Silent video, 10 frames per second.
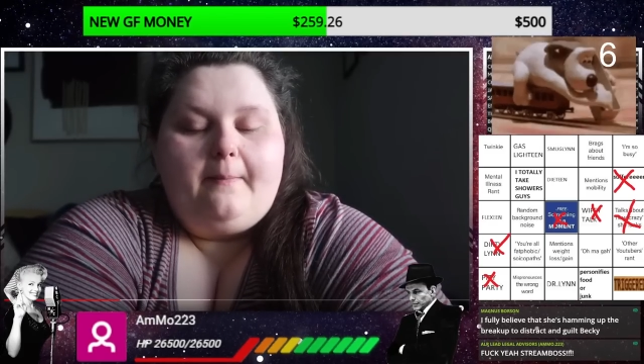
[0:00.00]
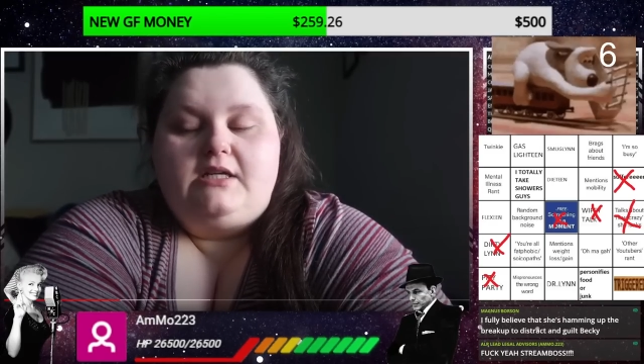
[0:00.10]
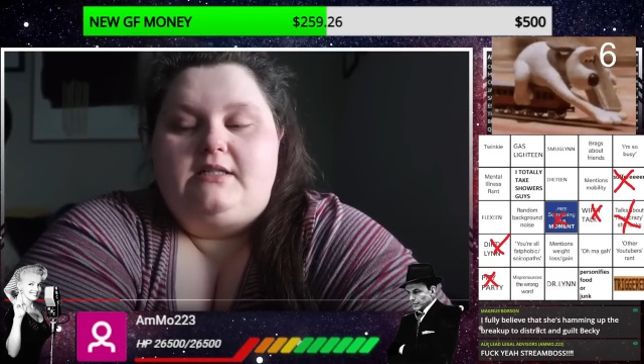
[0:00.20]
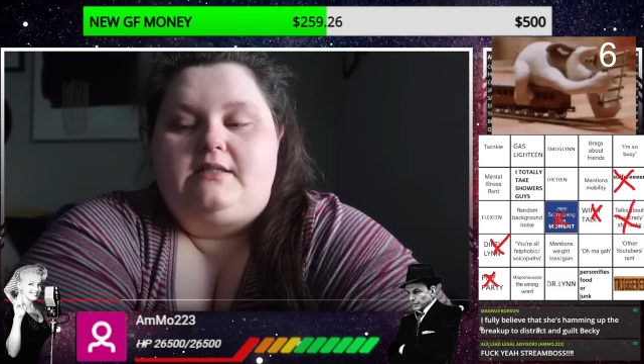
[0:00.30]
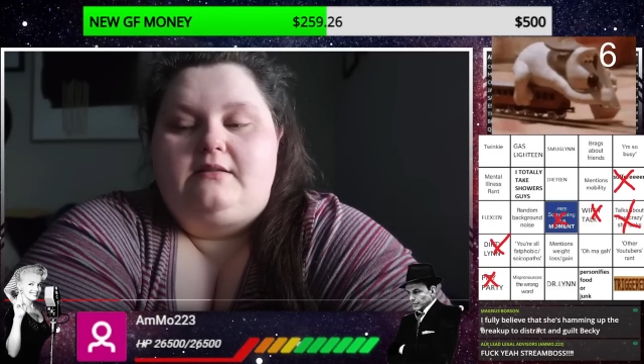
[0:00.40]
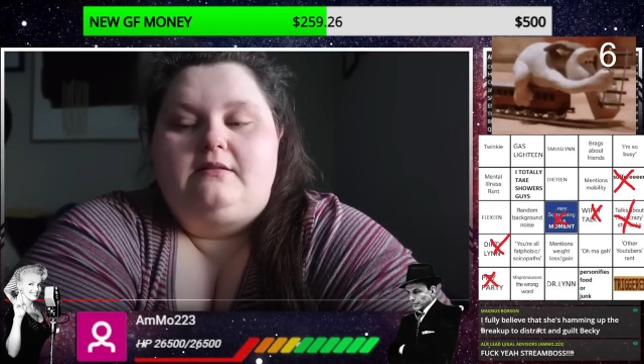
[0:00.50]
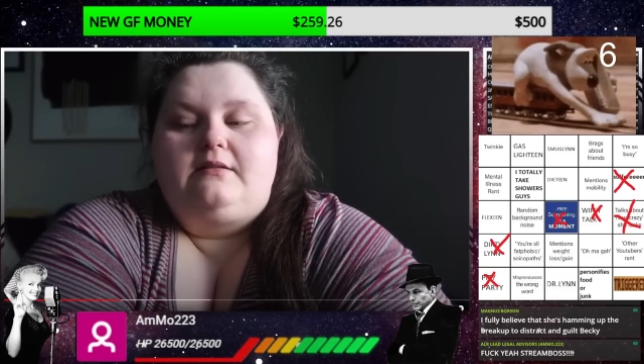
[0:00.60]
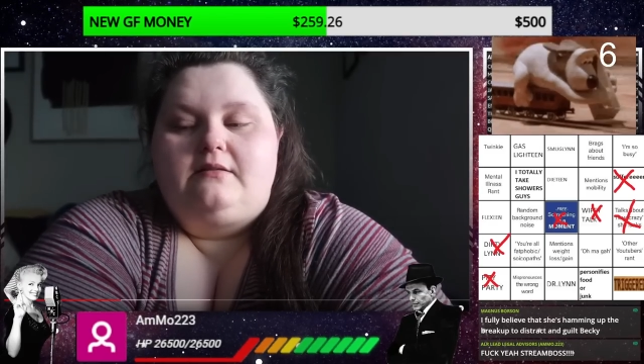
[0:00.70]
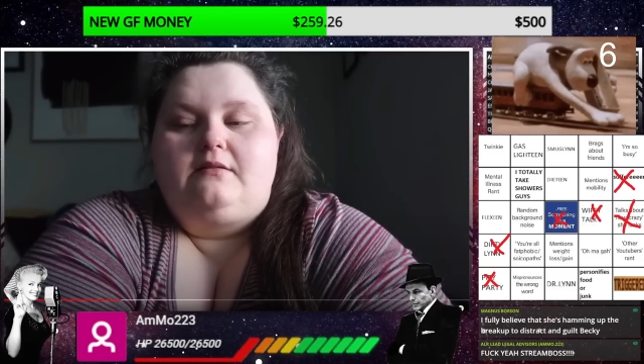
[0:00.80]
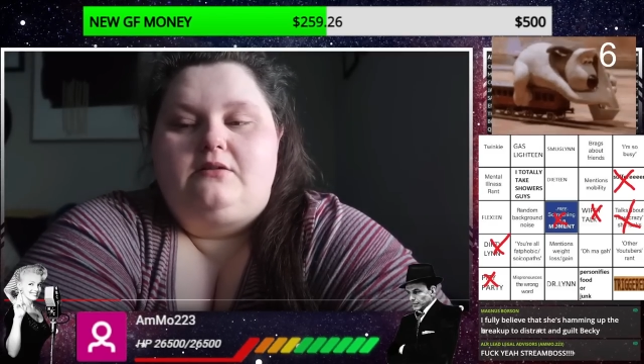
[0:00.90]
she's
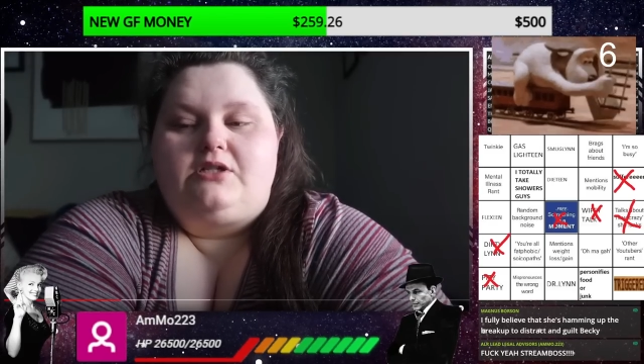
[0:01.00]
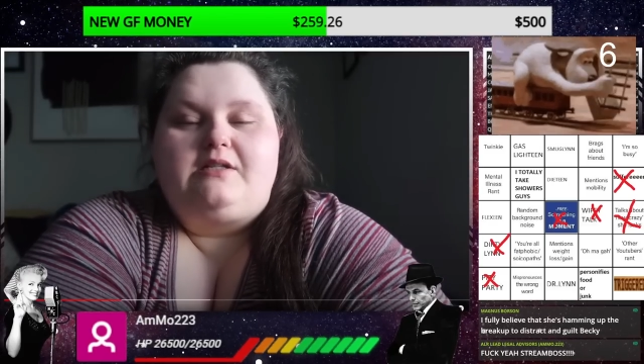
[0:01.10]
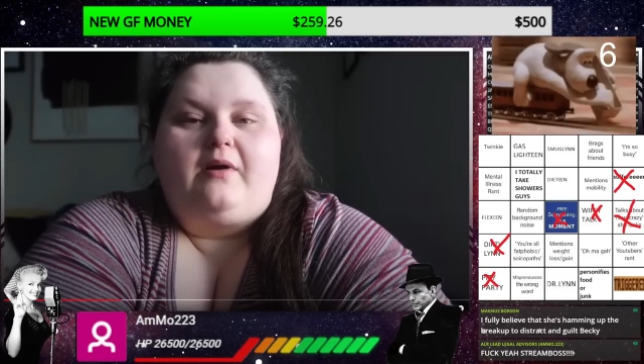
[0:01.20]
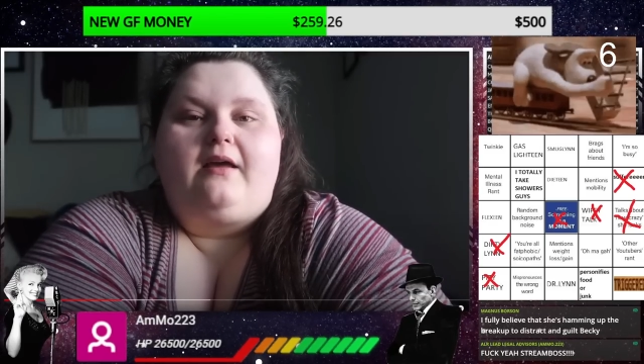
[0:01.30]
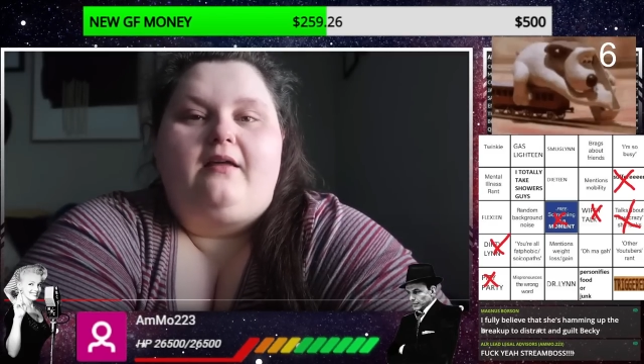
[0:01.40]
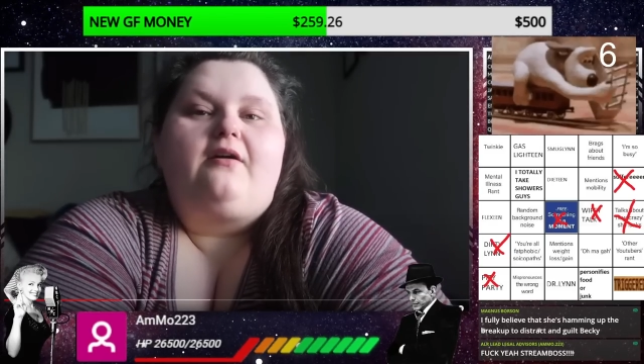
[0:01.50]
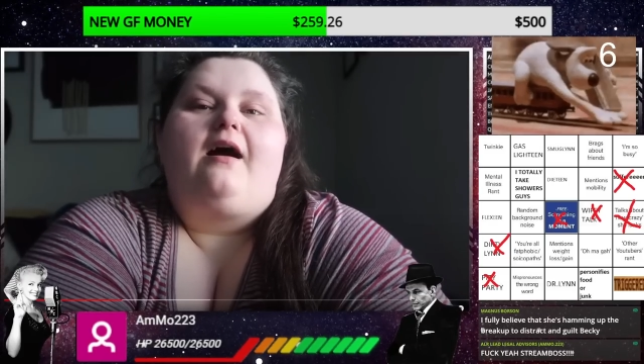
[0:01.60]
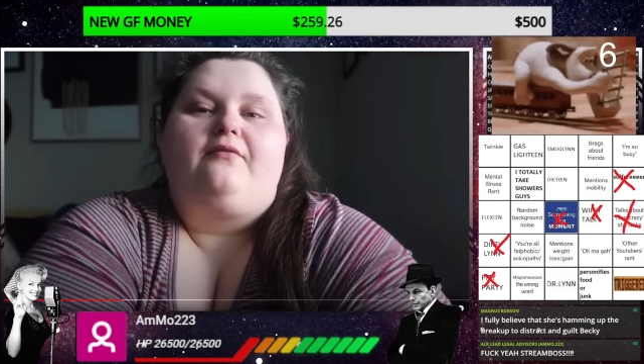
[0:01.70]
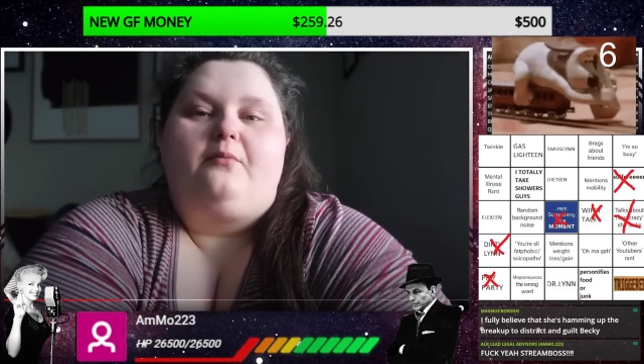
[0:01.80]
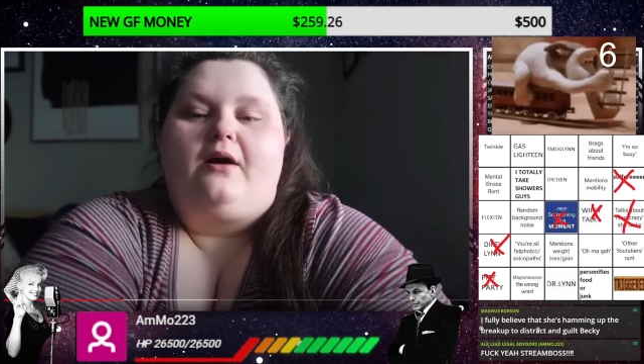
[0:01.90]
she's my other
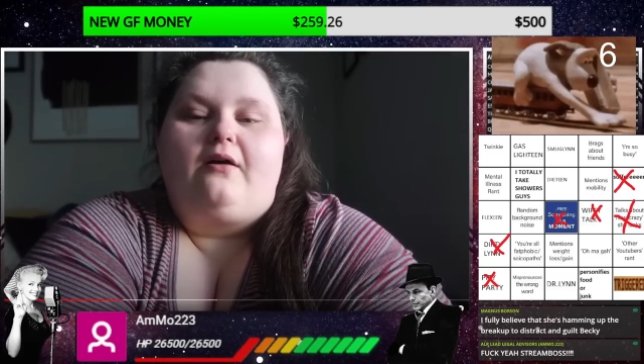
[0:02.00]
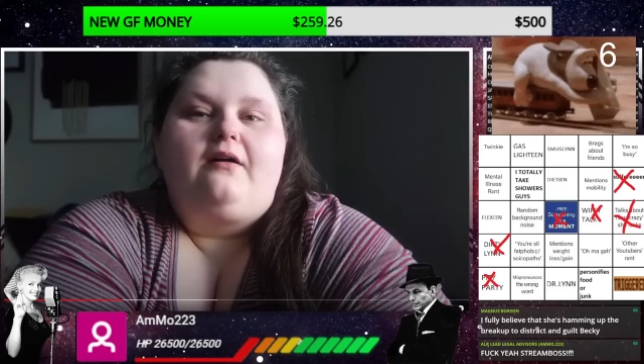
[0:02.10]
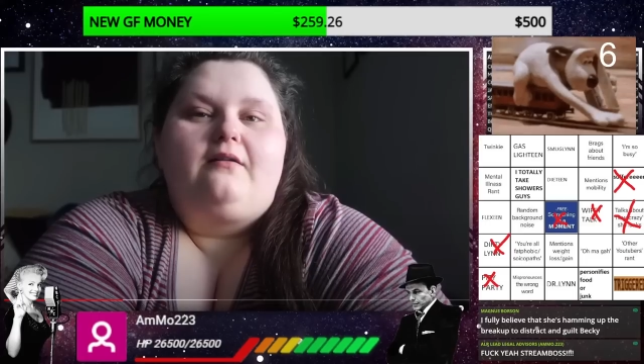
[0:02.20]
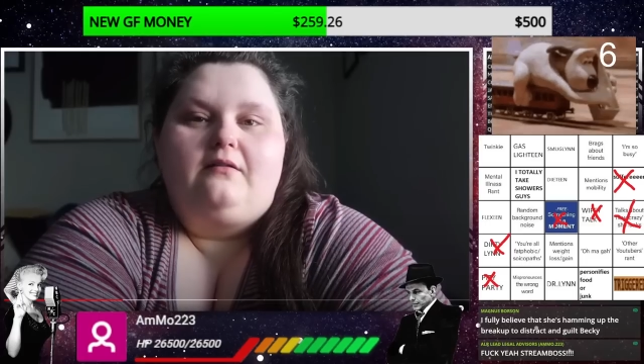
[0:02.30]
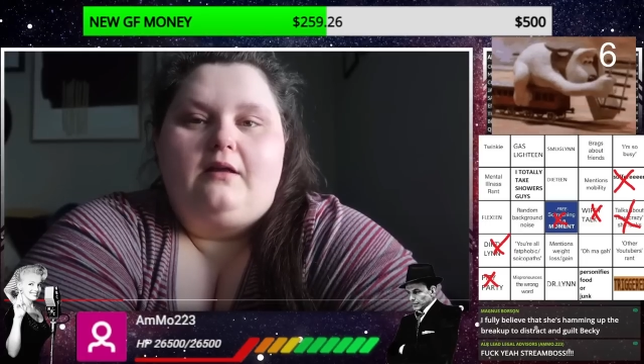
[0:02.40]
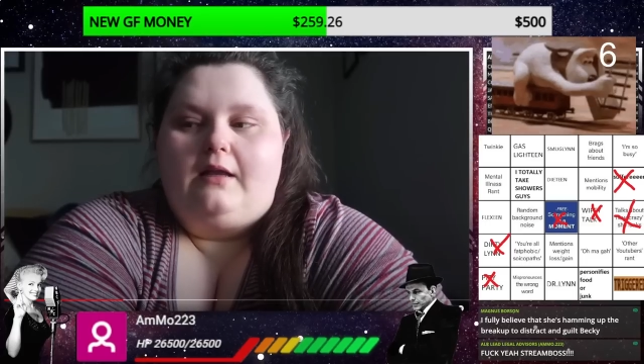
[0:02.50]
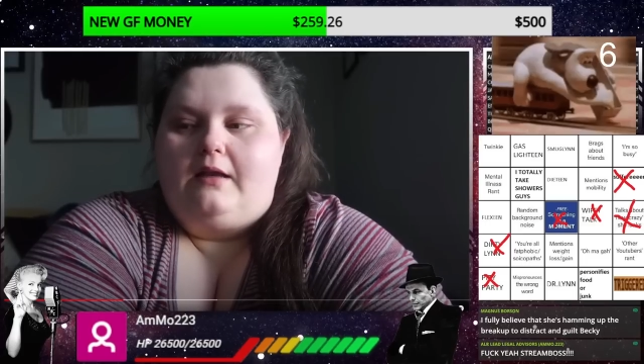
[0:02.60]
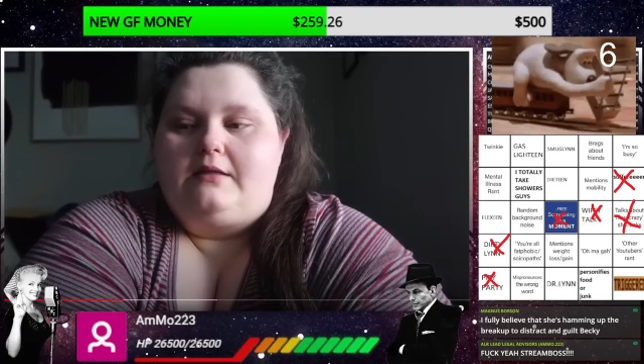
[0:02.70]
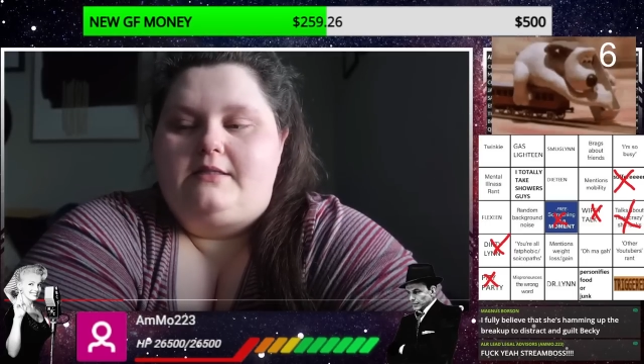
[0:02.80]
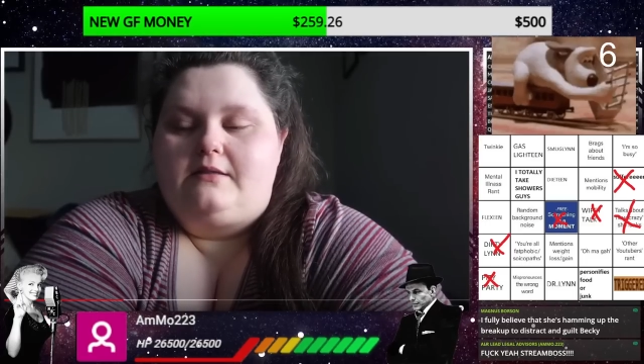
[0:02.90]
half of my heart,
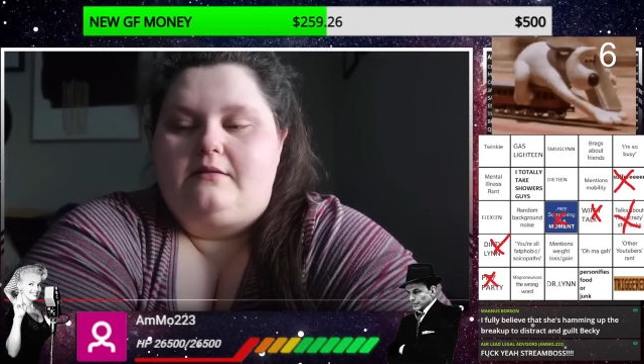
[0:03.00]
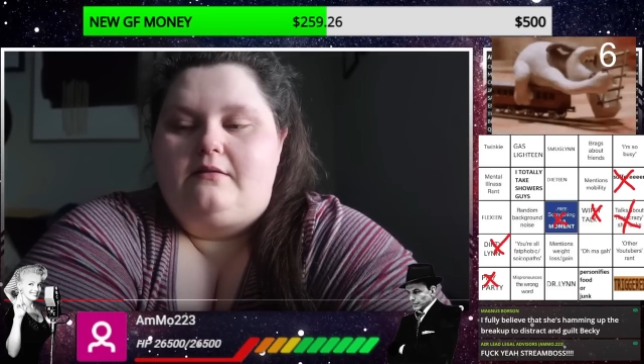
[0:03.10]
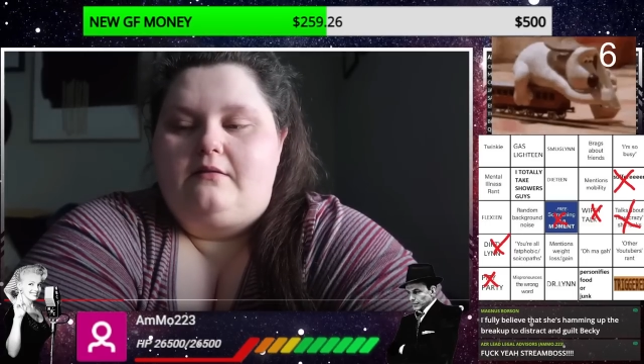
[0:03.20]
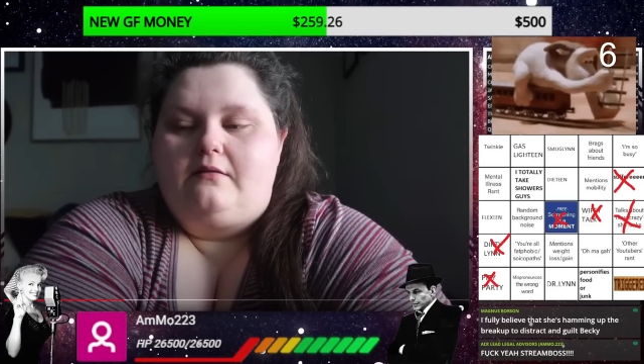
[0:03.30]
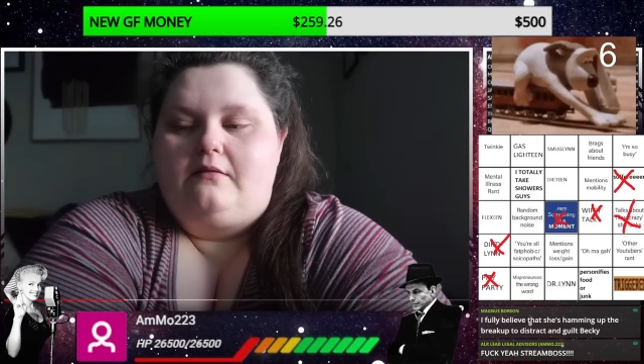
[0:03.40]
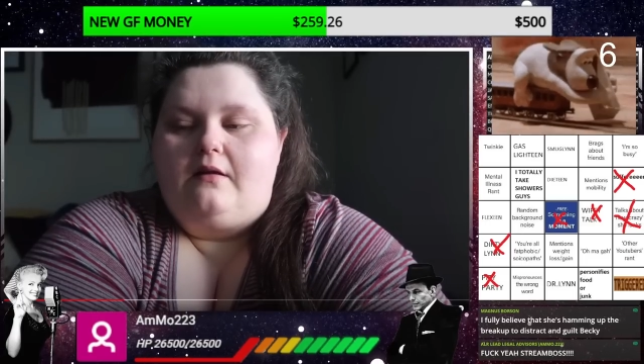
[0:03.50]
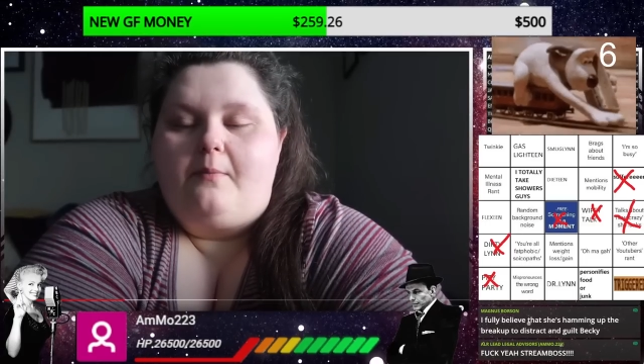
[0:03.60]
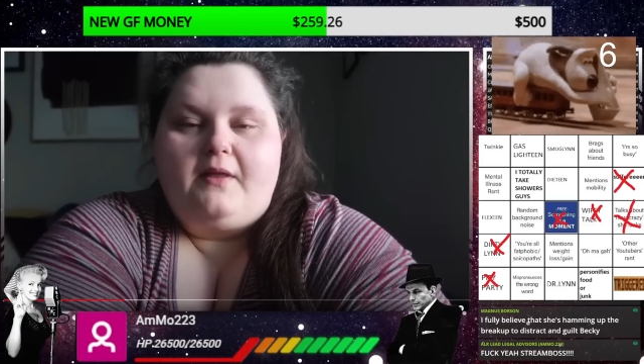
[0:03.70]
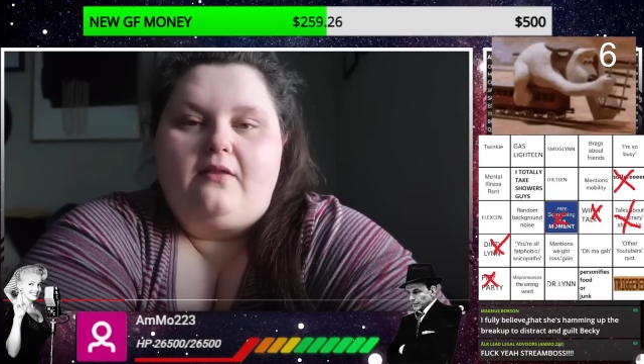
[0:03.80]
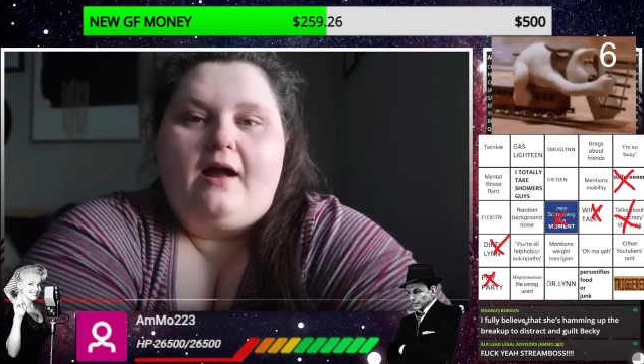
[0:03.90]
and
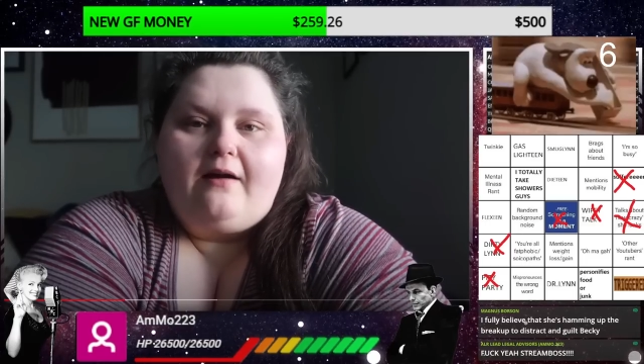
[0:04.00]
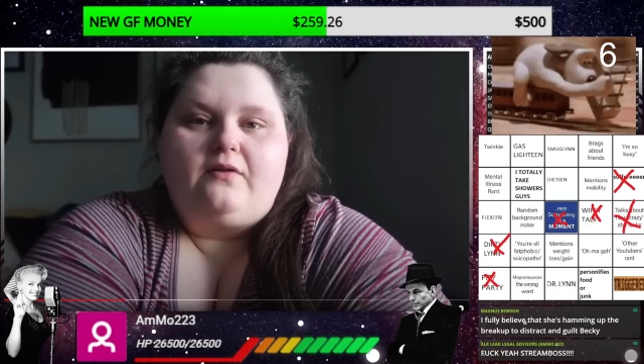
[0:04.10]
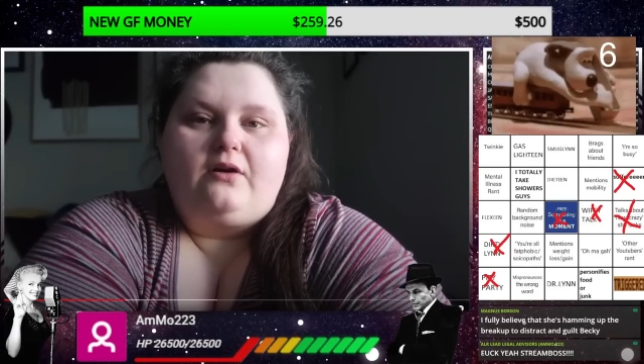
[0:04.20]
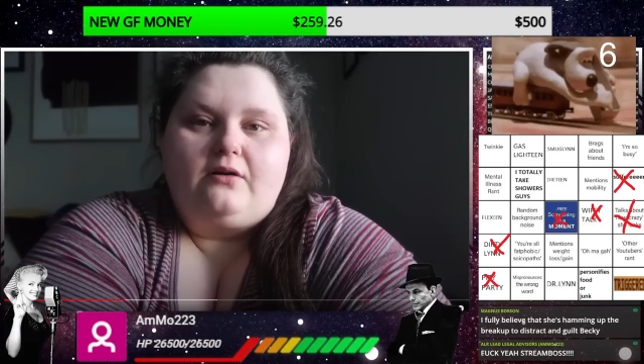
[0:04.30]
I'm the other half the,